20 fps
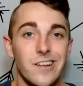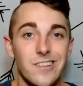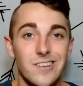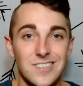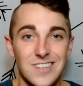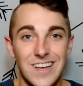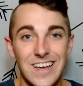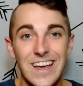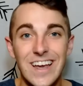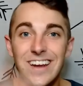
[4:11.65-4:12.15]
and
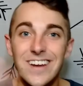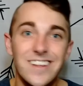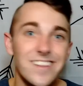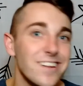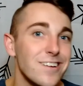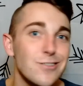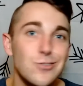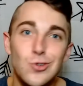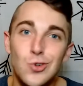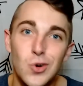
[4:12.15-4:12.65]
there's a handy
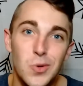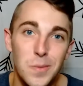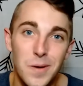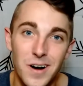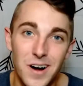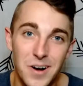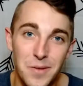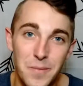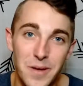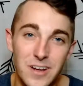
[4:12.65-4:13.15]
little
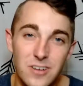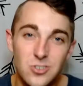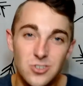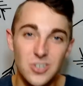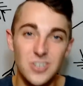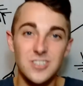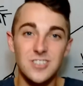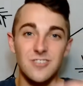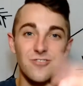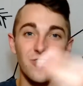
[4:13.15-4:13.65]
toolbar made
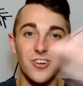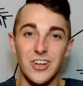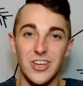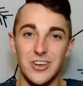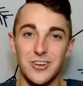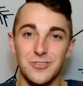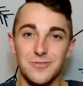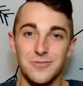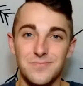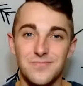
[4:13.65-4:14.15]
just for
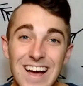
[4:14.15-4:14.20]
you.